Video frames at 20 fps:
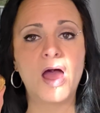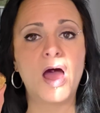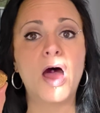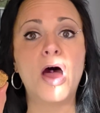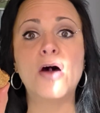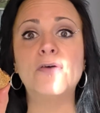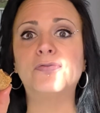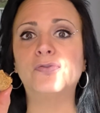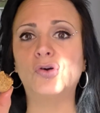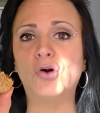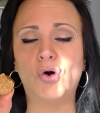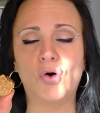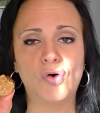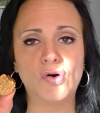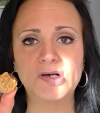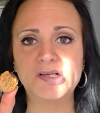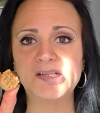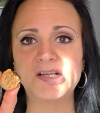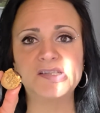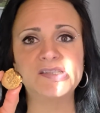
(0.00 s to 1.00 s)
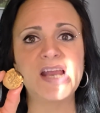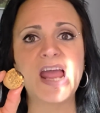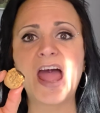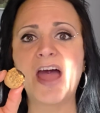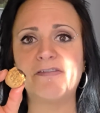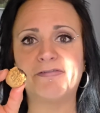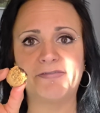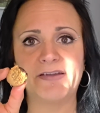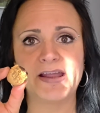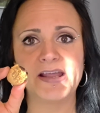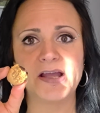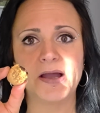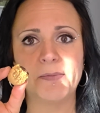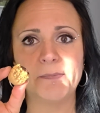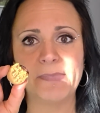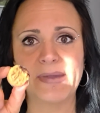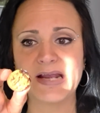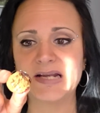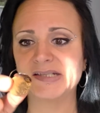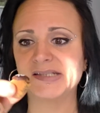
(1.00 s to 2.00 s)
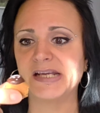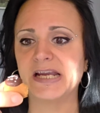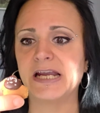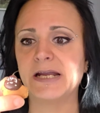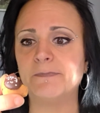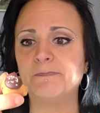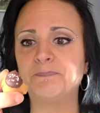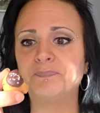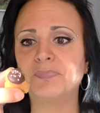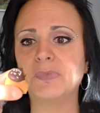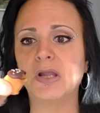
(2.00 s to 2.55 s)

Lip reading: Of course it's effing amazing.